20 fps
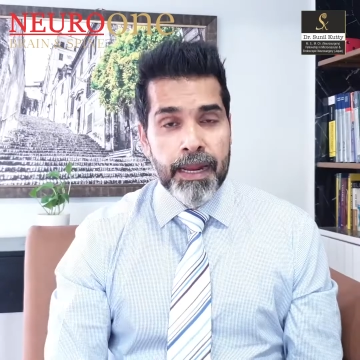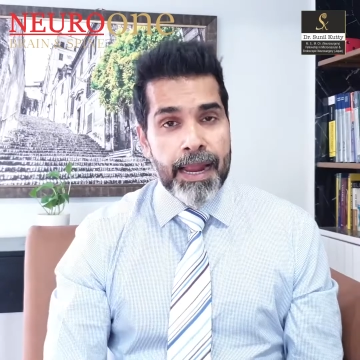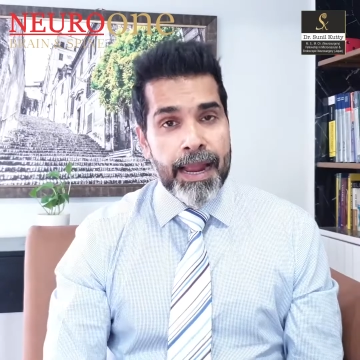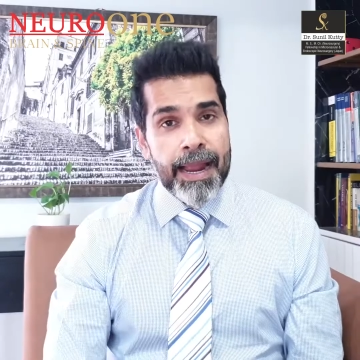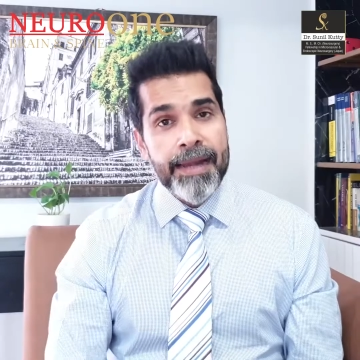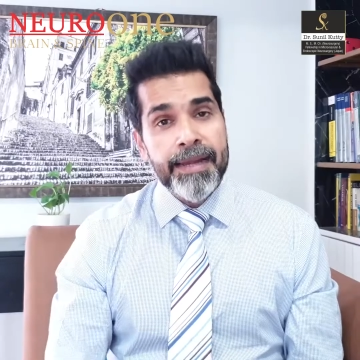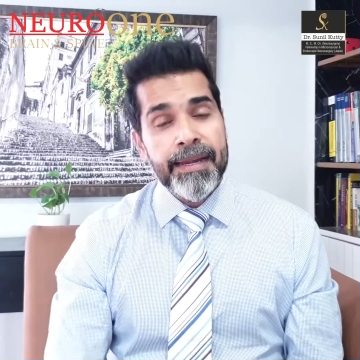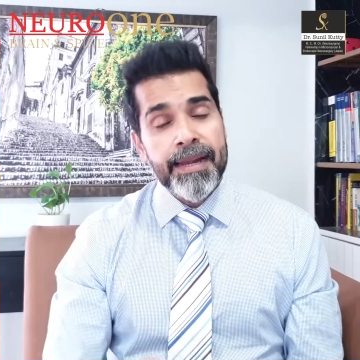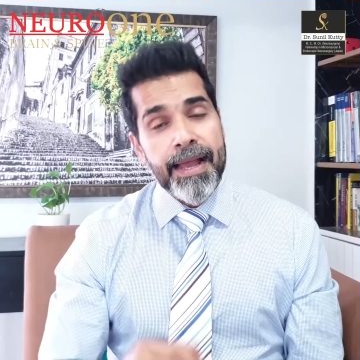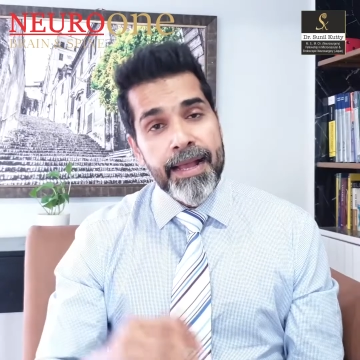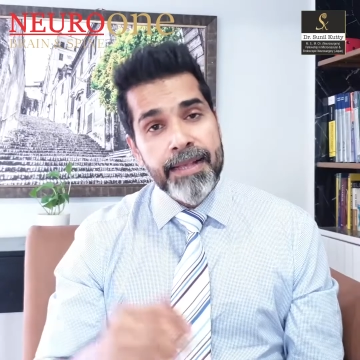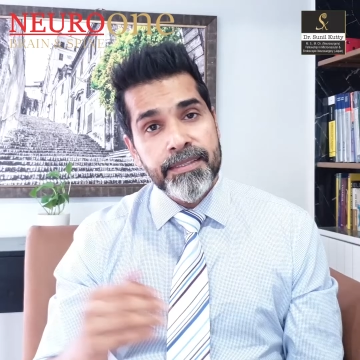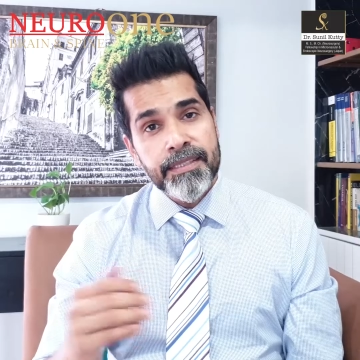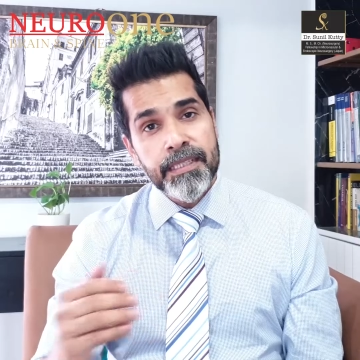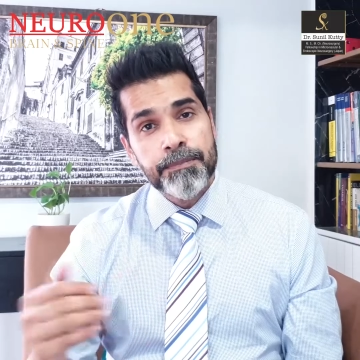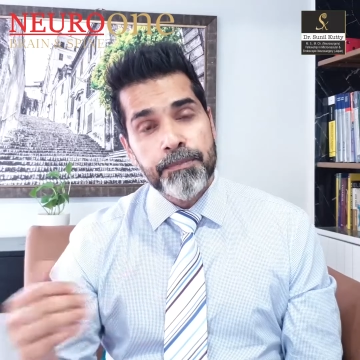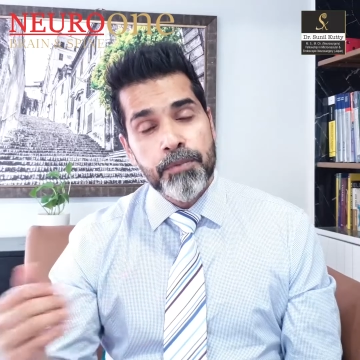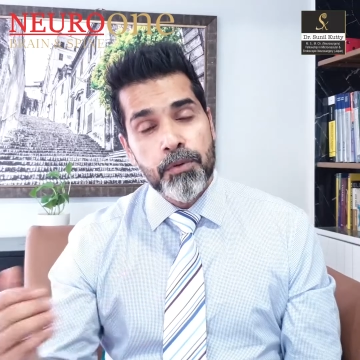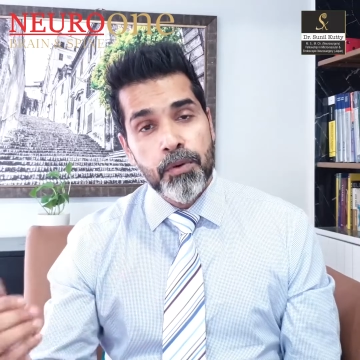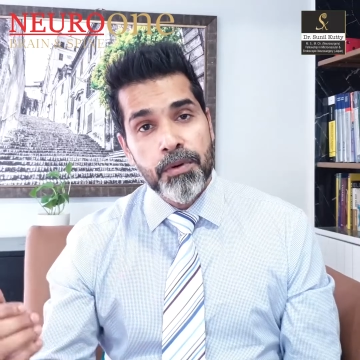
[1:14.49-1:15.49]
And as
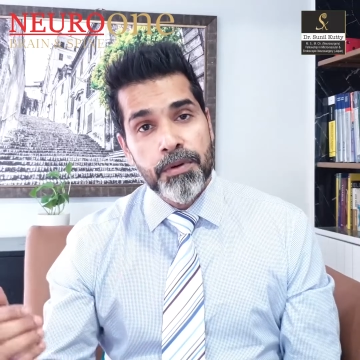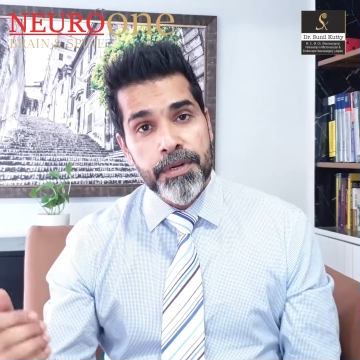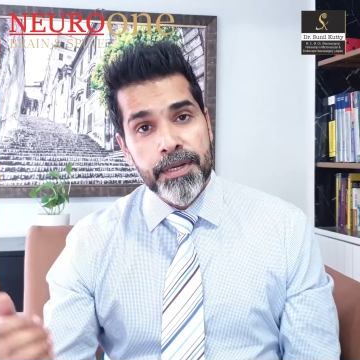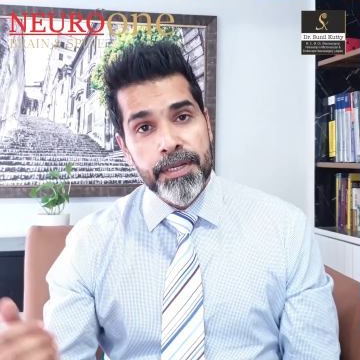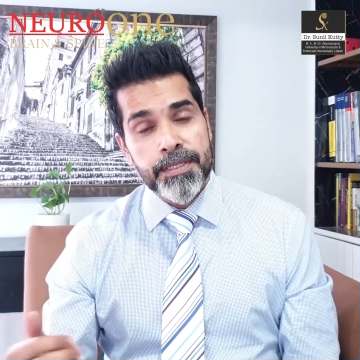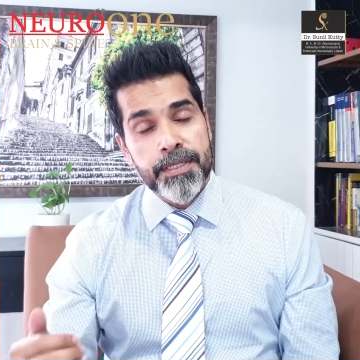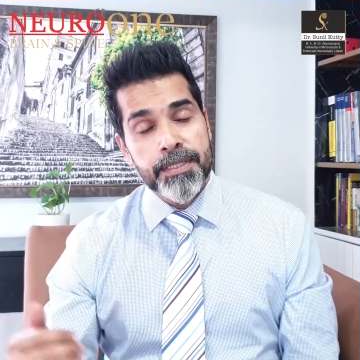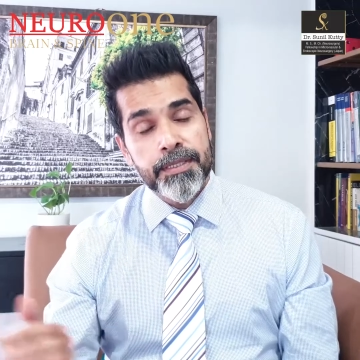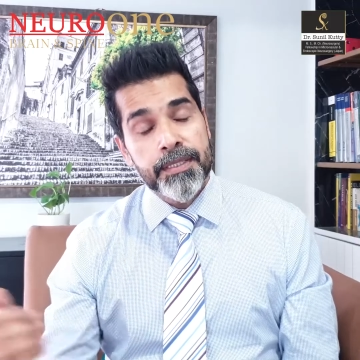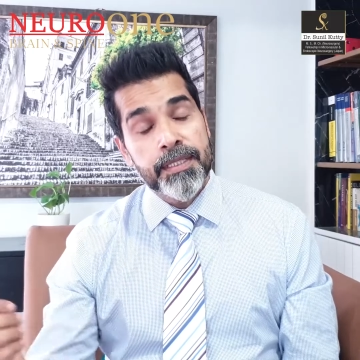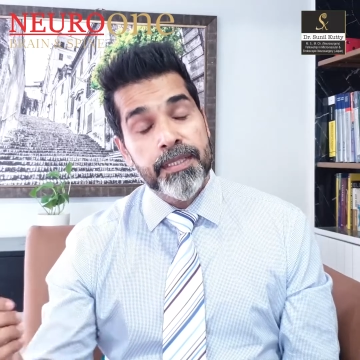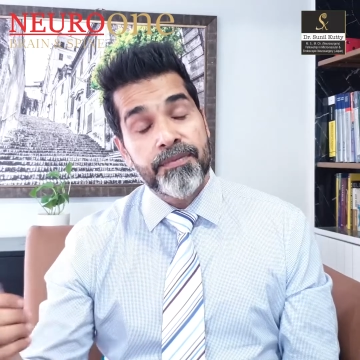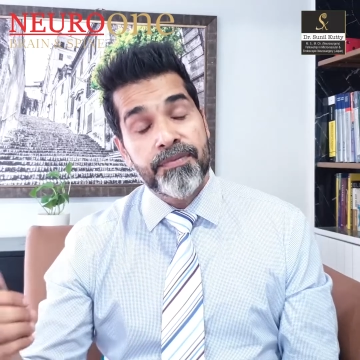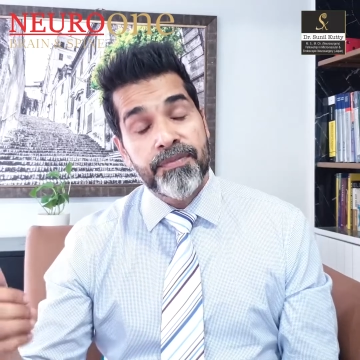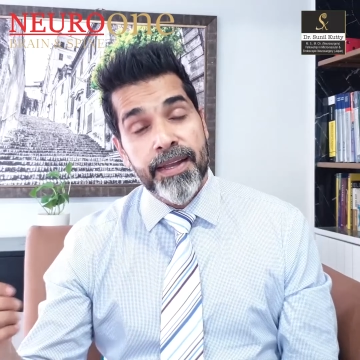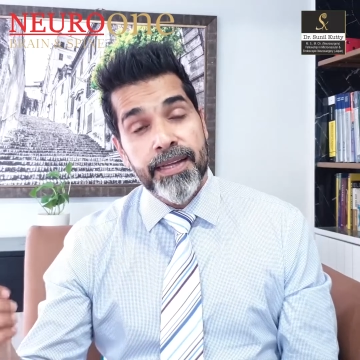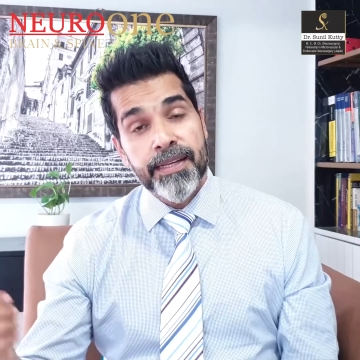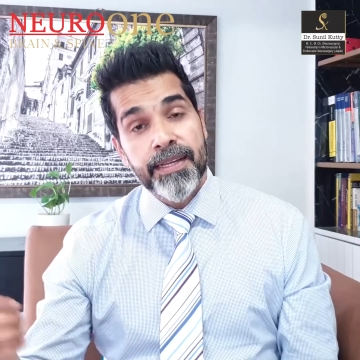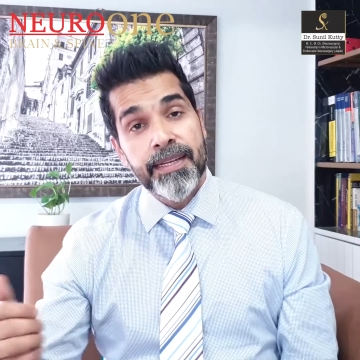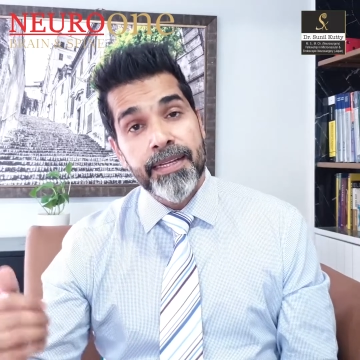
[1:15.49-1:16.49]
it progresses, it
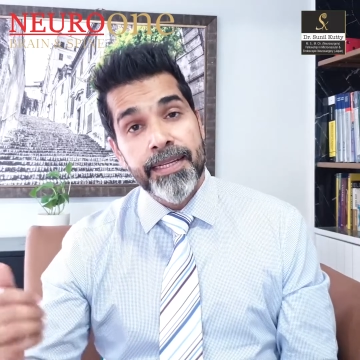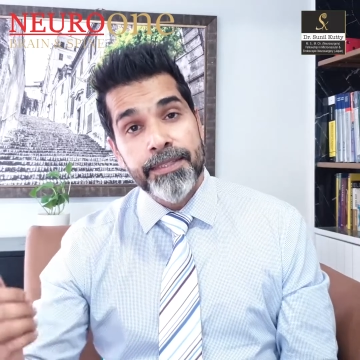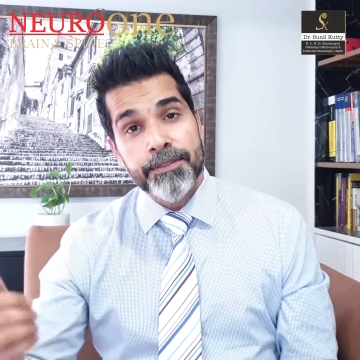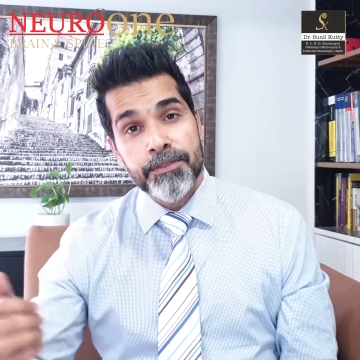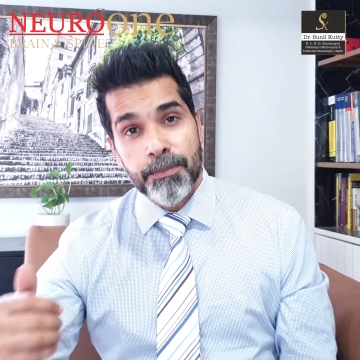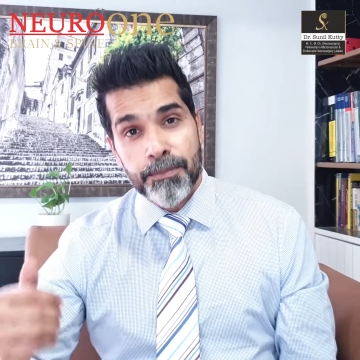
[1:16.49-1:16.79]
finally leads